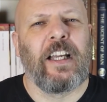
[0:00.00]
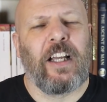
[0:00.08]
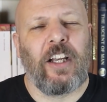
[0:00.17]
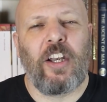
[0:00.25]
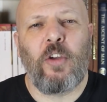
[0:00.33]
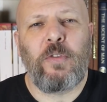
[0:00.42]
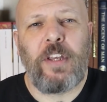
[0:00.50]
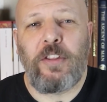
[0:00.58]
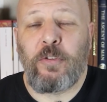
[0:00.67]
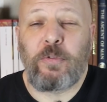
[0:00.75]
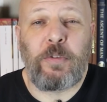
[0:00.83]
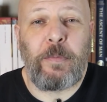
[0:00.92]
And Loki
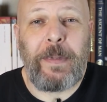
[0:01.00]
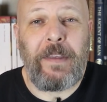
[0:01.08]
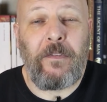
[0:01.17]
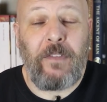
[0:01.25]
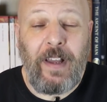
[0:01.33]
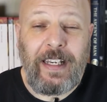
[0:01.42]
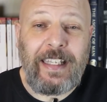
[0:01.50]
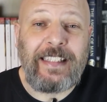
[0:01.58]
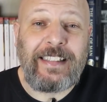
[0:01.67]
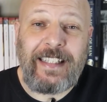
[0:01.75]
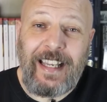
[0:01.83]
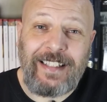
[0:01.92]
thought it would be funny
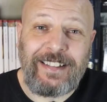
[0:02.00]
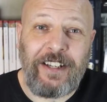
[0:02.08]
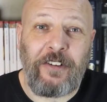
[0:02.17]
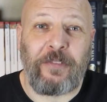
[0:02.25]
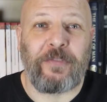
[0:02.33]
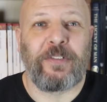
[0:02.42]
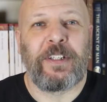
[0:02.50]
to cut it off,